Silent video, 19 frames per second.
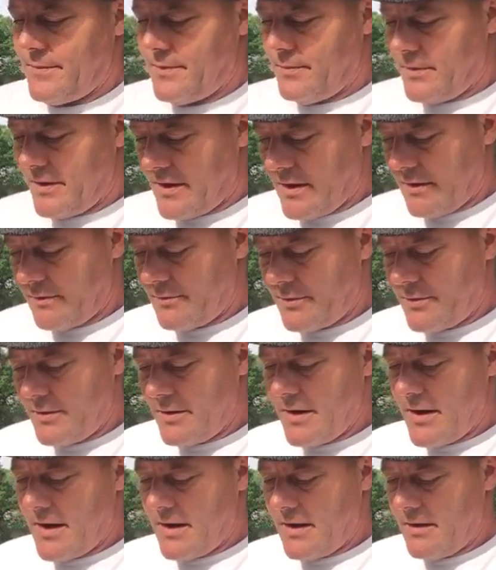we covered
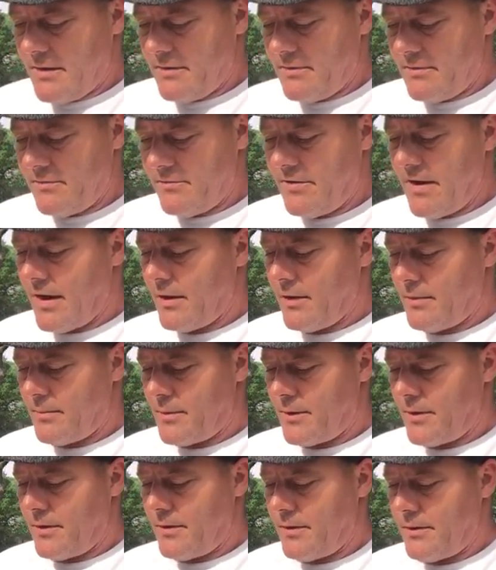
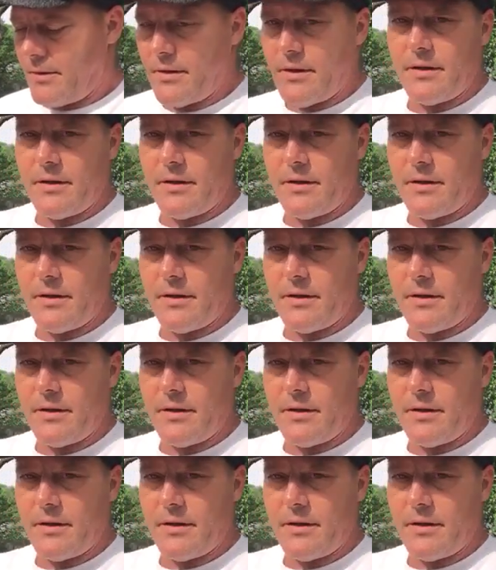Valibra.